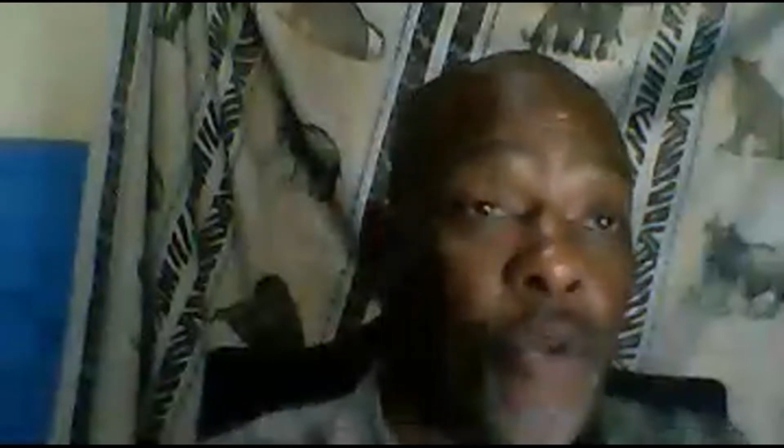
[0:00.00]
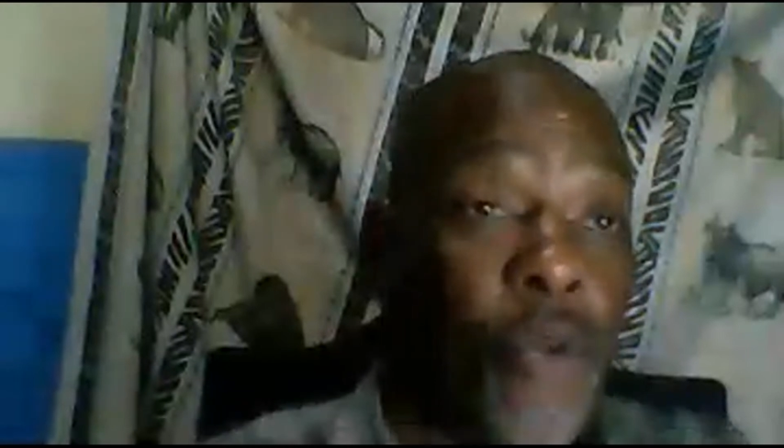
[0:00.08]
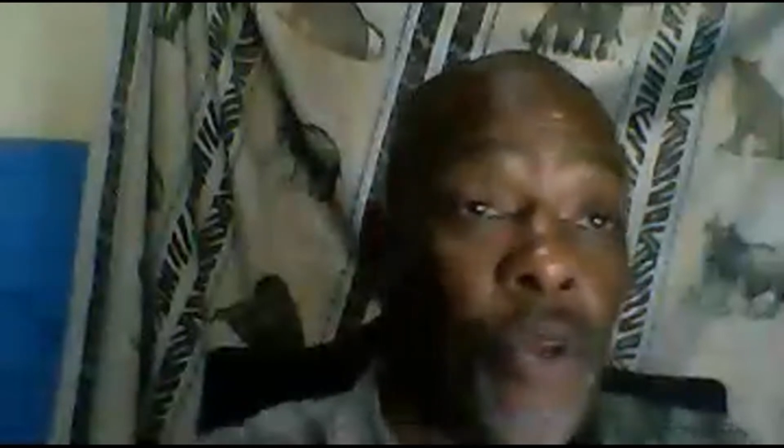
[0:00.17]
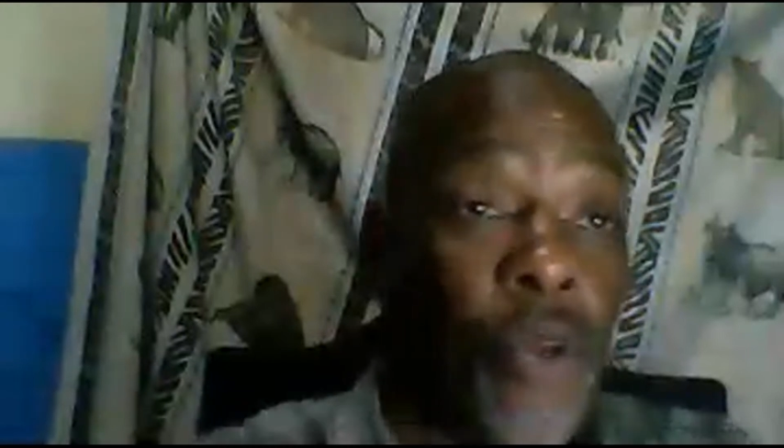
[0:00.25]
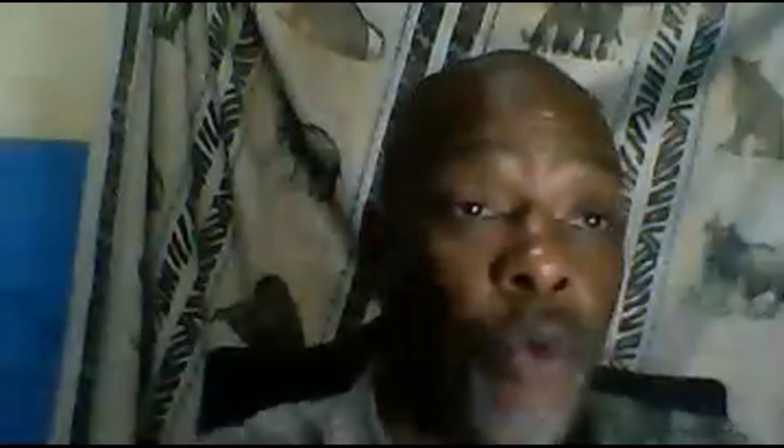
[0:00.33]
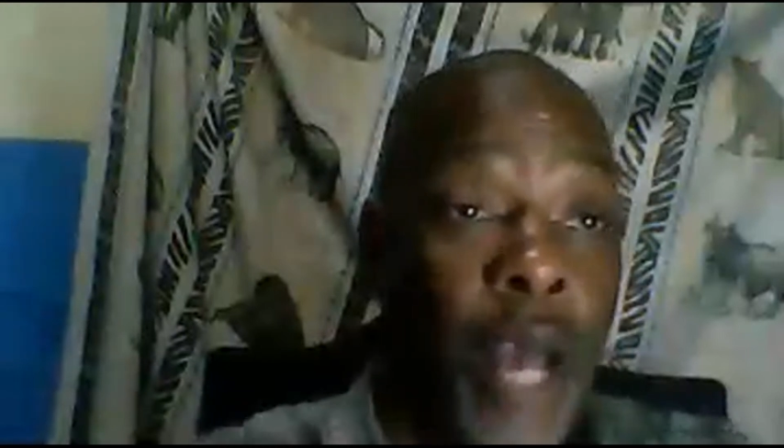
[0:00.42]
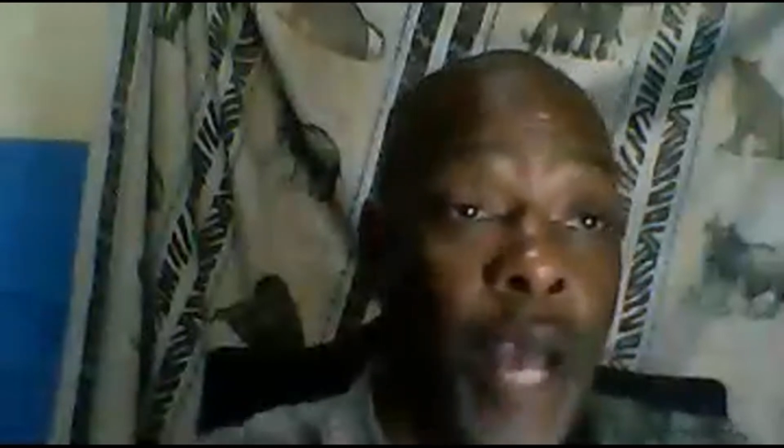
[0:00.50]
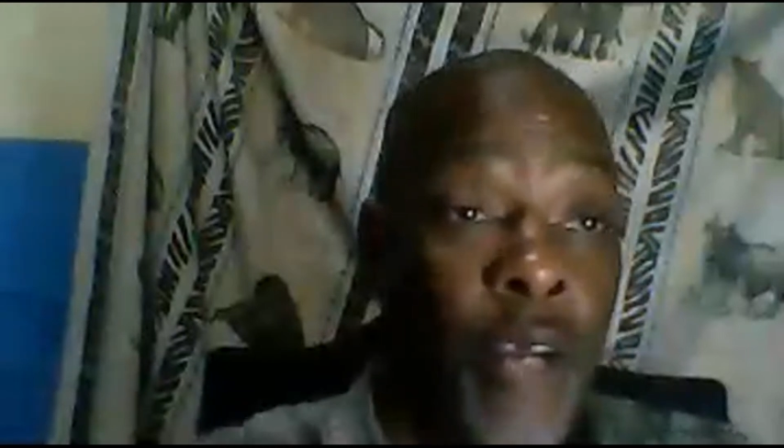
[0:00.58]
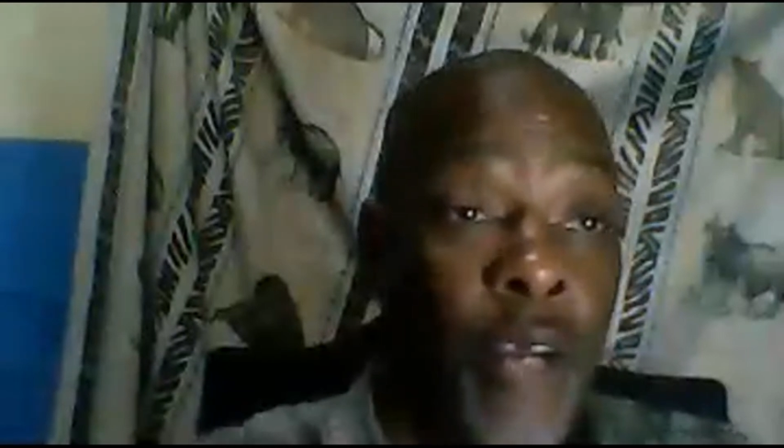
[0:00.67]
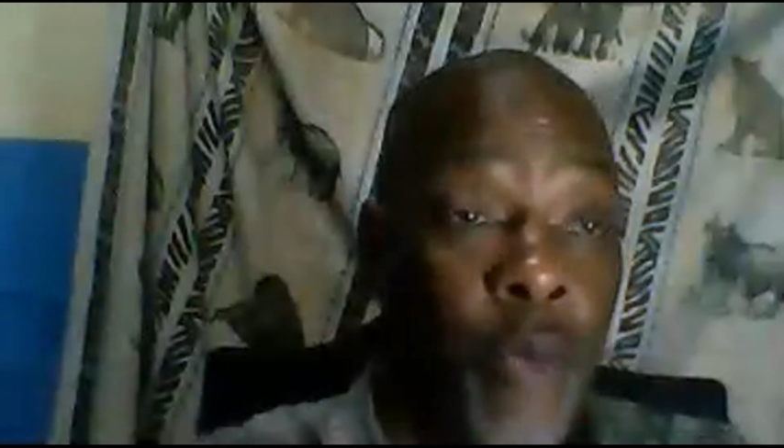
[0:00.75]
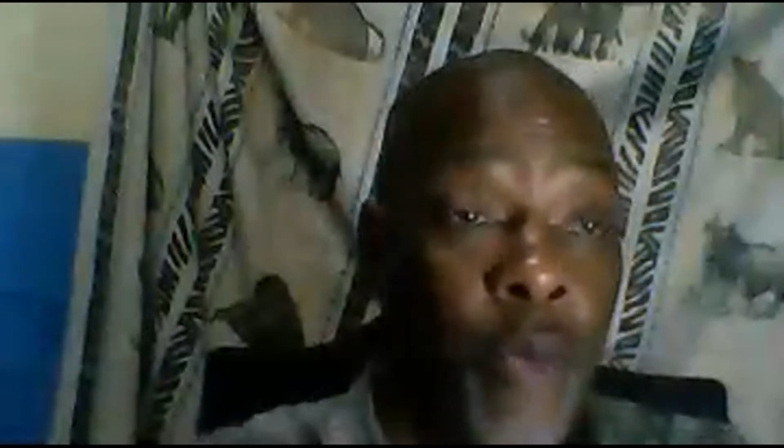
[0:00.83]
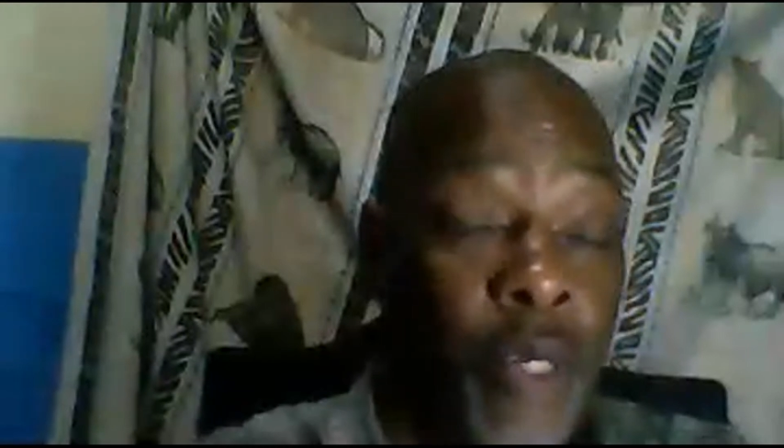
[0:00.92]
but the market
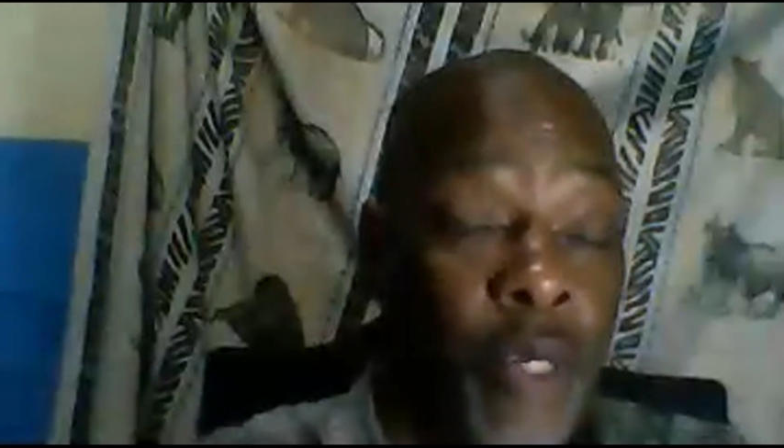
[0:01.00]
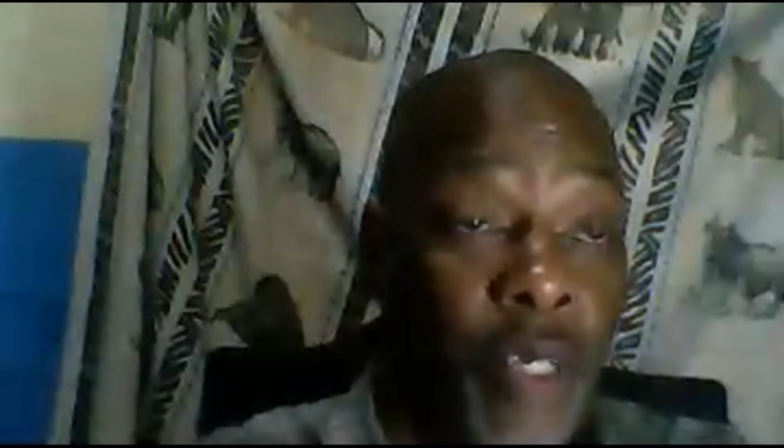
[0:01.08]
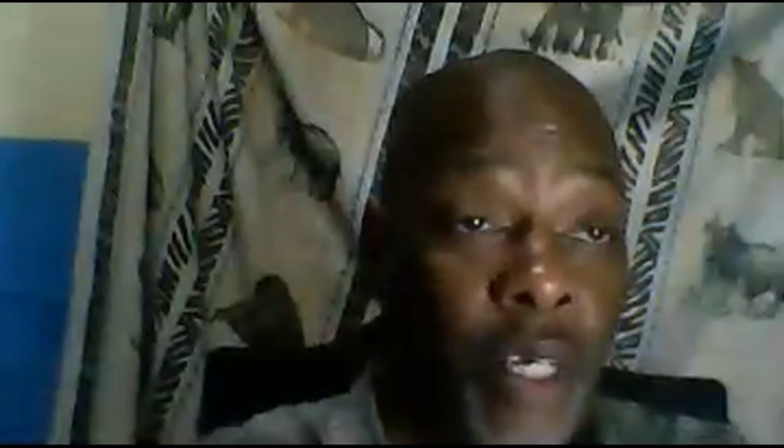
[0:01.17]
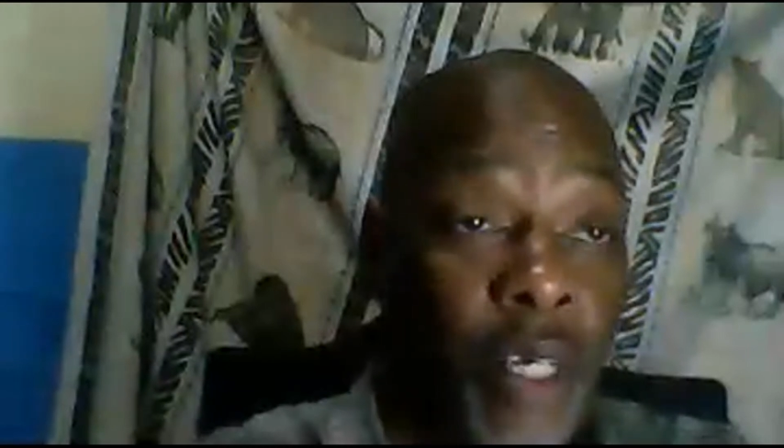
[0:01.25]
is still wide